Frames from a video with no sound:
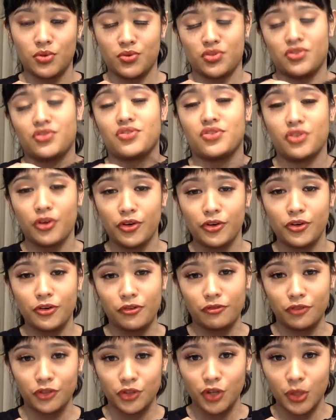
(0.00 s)
which is so
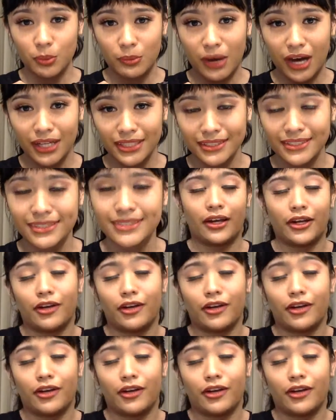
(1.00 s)
good for Doc Martens.